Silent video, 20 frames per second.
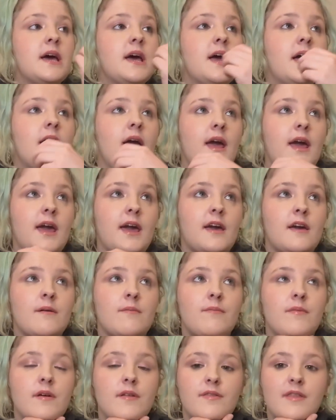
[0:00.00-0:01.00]

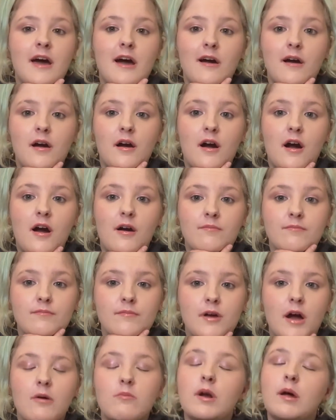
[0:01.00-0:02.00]
that
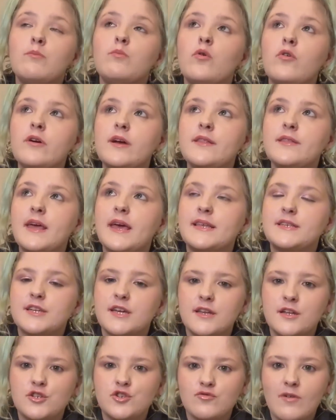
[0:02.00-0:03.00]
I'm worried that it's
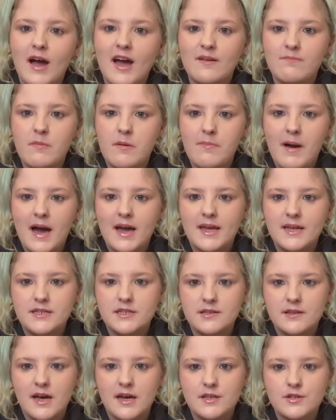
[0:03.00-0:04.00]
going to drive me back
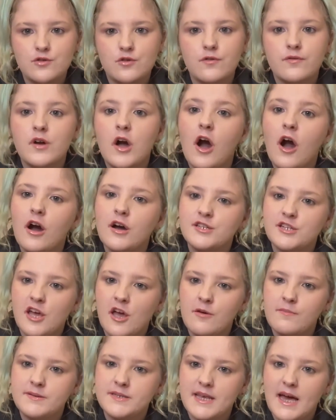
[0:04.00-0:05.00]
into that sort of
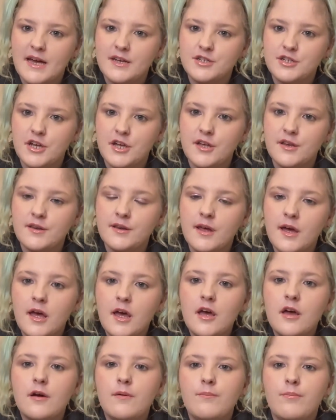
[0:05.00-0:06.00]
cardio obsession.
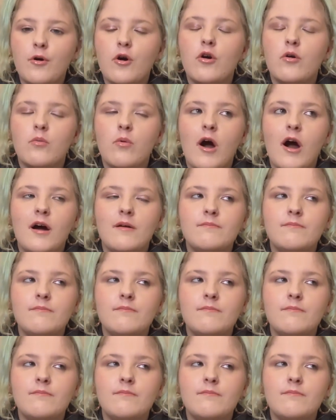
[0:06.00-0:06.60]
But what I'm